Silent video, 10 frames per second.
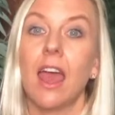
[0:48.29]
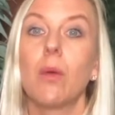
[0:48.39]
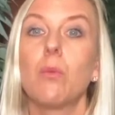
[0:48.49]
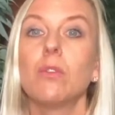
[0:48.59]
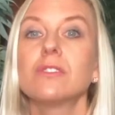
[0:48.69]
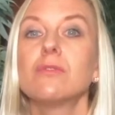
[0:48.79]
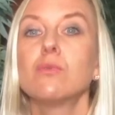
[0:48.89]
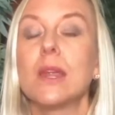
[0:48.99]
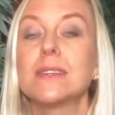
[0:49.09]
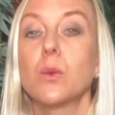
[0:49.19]
and want to
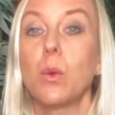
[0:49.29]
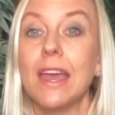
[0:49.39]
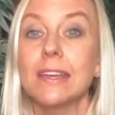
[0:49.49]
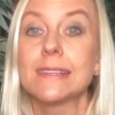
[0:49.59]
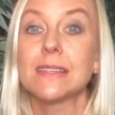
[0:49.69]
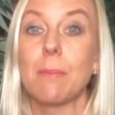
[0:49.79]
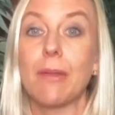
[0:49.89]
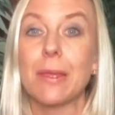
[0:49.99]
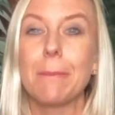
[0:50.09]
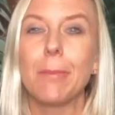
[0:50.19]
raise awareness
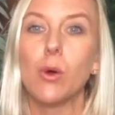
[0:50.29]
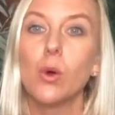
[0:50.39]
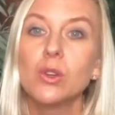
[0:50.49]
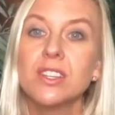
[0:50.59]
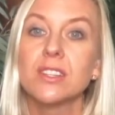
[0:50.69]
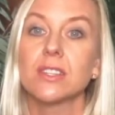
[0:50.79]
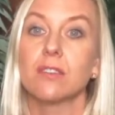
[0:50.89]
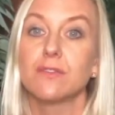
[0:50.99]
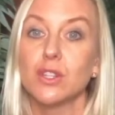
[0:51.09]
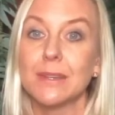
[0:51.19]
about the importance
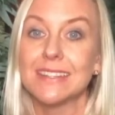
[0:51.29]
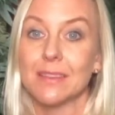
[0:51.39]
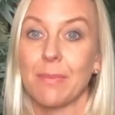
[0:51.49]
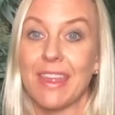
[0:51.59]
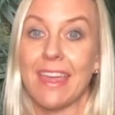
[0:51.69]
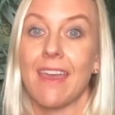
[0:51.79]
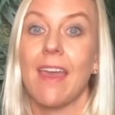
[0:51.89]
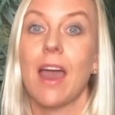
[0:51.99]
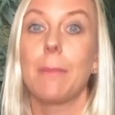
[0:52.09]
of doing something